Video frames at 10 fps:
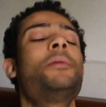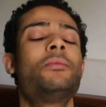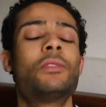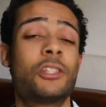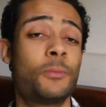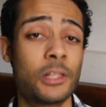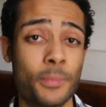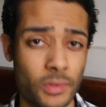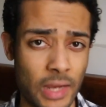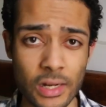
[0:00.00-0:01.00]
Crupper. This has been a
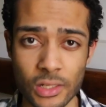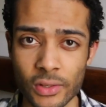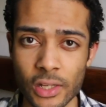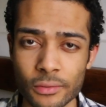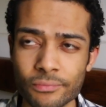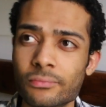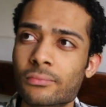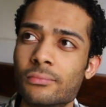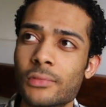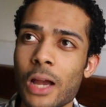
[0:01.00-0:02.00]
spontaneous video.
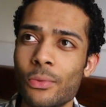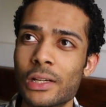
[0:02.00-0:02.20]
I'm